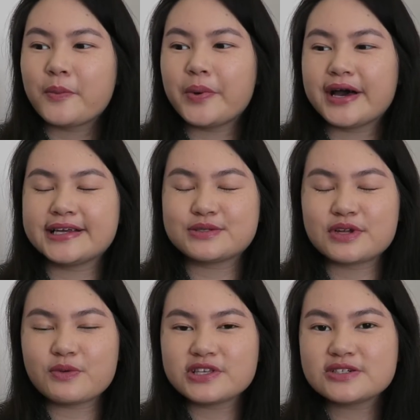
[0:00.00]
But
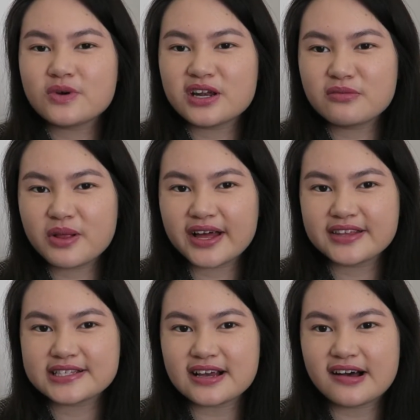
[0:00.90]
when I went to go ahead and apply
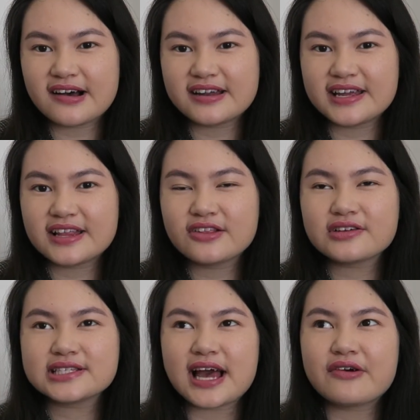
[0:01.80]
this on, it
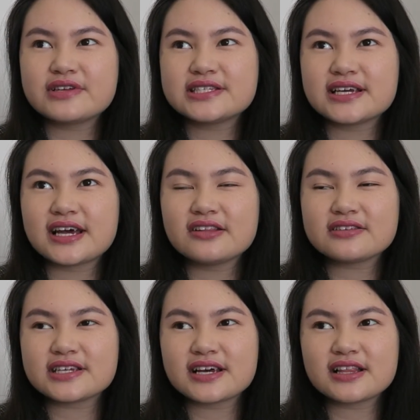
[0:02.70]
looked, I would say, kind of
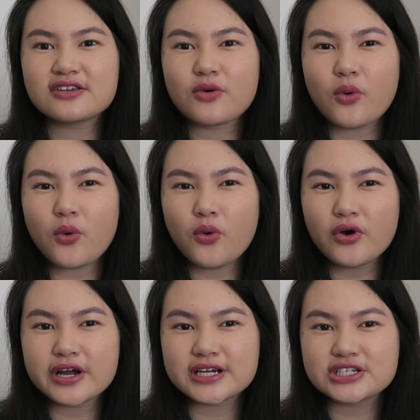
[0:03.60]
looks like a little
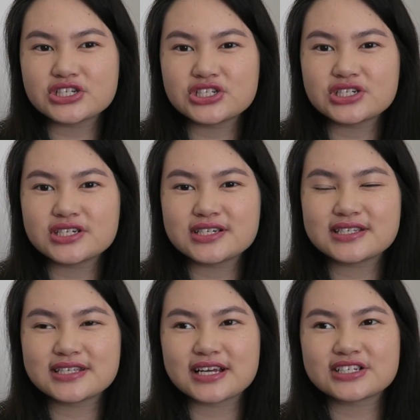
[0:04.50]

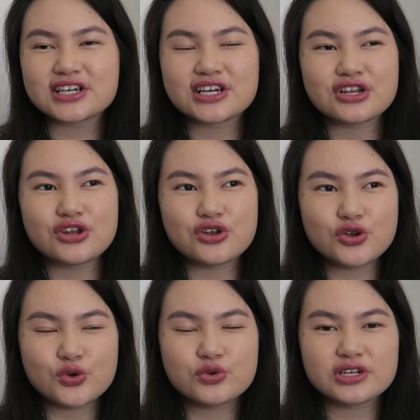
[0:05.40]
orangey slash like a
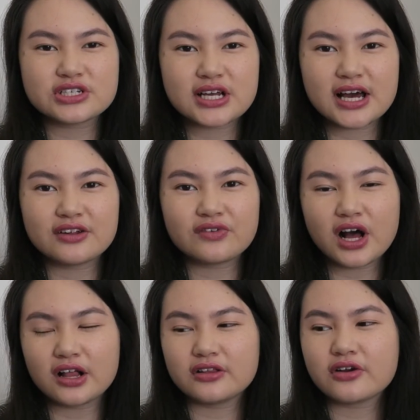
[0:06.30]
nudish kind of
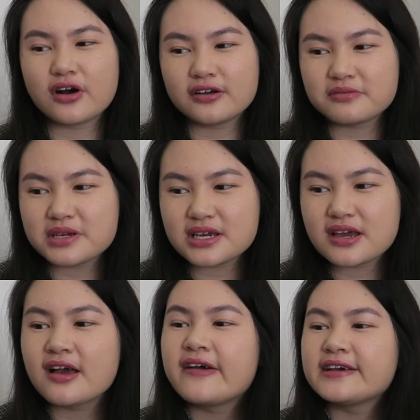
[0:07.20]
color on me.